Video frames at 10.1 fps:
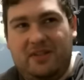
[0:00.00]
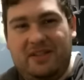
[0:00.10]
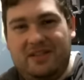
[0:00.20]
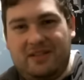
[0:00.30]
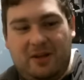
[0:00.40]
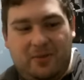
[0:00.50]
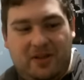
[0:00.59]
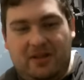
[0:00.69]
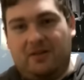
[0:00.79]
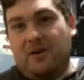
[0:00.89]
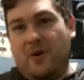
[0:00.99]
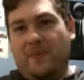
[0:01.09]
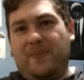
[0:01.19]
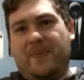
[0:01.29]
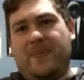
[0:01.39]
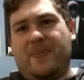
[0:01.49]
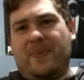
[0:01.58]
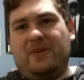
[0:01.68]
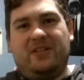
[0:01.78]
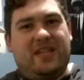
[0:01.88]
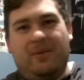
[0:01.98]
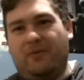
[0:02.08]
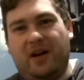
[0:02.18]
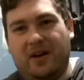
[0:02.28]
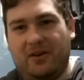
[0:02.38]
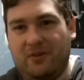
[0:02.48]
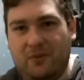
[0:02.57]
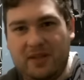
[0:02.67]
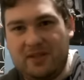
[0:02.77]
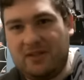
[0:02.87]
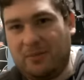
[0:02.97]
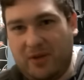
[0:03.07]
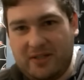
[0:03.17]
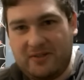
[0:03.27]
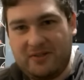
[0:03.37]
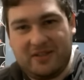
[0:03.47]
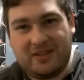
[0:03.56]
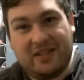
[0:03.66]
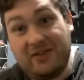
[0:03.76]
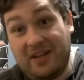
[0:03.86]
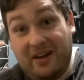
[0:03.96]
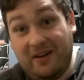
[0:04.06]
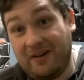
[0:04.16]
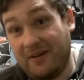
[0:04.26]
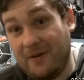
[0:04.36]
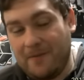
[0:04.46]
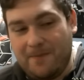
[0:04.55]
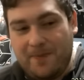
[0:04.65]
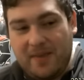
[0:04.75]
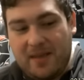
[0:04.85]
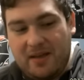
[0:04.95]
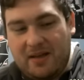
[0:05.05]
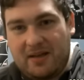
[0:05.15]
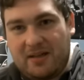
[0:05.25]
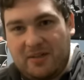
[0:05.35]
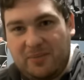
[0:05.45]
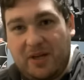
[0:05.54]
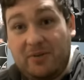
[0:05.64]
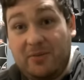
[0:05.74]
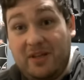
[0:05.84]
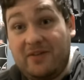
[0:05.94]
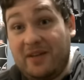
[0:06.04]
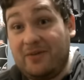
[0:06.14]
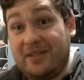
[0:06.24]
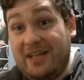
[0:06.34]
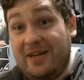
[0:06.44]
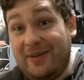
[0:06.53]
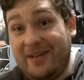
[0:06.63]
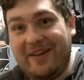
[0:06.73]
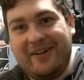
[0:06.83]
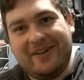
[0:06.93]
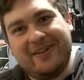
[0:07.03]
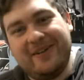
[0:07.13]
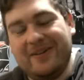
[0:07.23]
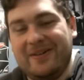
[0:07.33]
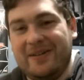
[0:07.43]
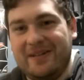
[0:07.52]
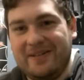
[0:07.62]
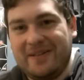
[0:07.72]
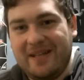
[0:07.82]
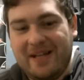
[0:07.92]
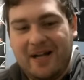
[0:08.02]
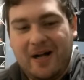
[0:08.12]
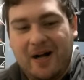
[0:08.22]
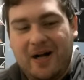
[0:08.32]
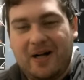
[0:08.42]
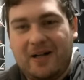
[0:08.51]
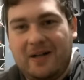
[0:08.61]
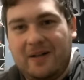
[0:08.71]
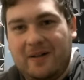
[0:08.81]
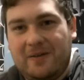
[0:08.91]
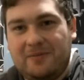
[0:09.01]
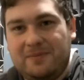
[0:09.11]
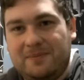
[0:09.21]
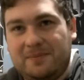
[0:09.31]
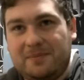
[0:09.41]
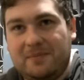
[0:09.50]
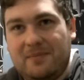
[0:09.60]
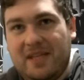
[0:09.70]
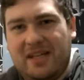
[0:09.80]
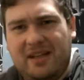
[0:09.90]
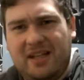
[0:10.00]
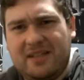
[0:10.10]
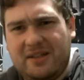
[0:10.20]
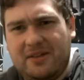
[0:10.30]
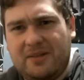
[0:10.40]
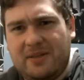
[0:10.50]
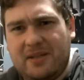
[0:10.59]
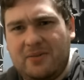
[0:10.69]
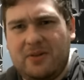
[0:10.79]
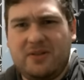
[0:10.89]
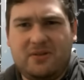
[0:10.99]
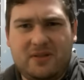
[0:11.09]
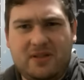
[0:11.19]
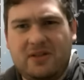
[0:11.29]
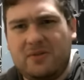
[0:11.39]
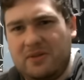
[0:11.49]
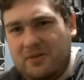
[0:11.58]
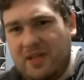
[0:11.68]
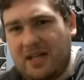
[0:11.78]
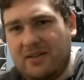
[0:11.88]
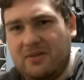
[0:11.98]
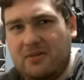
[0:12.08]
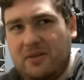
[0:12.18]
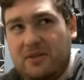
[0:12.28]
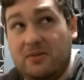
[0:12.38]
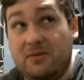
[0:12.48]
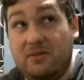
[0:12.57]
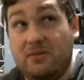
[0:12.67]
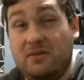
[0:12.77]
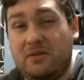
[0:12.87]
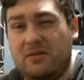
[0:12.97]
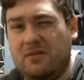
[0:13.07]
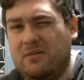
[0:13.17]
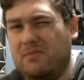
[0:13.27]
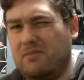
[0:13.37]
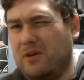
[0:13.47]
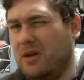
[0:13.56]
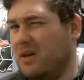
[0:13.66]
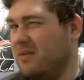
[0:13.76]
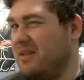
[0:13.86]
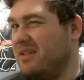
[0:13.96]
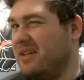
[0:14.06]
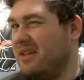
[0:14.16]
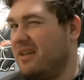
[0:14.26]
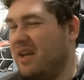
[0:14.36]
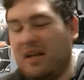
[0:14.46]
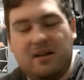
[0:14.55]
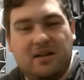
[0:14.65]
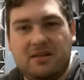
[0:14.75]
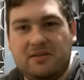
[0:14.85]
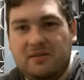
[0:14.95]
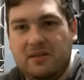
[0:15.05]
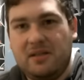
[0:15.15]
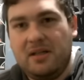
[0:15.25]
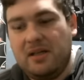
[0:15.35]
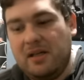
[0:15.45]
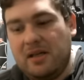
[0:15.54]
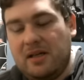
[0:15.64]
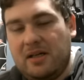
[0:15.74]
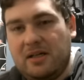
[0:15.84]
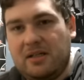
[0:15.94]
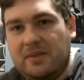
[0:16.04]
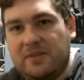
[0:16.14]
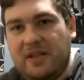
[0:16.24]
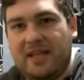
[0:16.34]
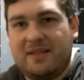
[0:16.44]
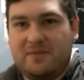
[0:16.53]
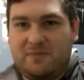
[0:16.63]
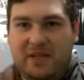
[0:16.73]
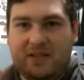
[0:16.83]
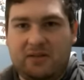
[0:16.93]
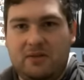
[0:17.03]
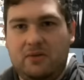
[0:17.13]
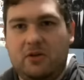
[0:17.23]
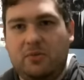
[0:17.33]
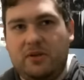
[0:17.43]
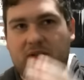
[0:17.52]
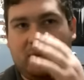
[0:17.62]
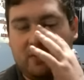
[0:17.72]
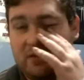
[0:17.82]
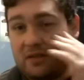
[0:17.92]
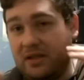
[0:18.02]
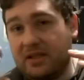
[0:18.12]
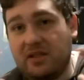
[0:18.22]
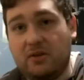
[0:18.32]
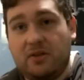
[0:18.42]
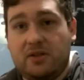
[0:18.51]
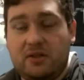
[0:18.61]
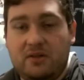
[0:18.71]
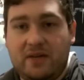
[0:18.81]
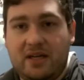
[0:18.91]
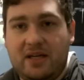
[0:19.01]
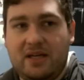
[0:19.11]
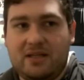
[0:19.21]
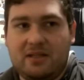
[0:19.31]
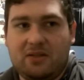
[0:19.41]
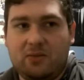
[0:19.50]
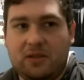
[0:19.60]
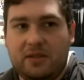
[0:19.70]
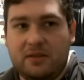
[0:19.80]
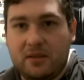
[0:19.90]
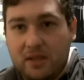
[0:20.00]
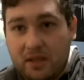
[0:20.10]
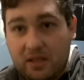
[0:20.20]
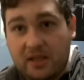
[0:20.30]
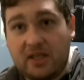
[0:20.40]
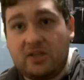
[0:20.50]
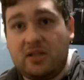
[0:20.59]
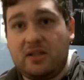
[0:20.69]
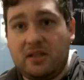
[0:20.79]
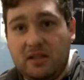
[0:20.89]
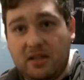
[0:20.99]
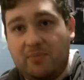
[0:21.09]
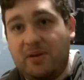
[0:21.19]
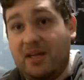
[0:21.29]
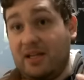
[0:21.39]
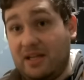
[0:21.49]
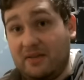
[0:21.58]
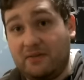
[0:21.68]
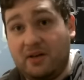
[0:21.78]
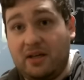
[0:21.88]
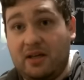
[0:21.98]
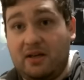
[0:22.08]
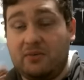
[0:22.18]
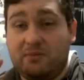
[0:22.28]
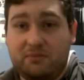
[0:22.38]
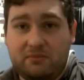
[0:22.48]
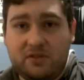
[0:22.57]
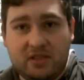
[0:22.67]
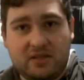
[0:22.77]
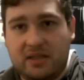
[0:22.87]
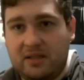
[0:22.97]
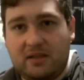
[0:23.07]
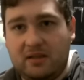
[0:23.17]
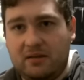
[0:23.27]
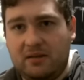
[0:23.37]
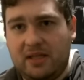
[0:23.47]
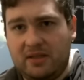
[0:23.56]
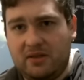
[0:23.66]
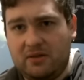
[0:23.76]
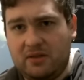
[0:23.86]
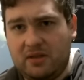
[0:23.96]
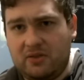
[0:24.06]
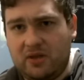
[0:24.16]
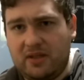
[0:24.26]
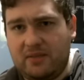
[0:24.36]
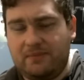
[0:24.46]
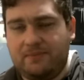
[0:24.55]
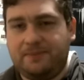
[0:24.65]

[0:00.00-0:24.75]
He's just coming in, just hip firing with a suppressor and just doesn't even care. Uh, probably me if I was an anime character, who knows. Um, and a lot of stereotypes, like one is too serious, one's too tactical, one's too smart, I want to say? I don't know. Um, so that's basically the new corporation. They're just the next generation of guys that just want to get shit done, get paid, get the fuck out, just like the last year's uh, strike team.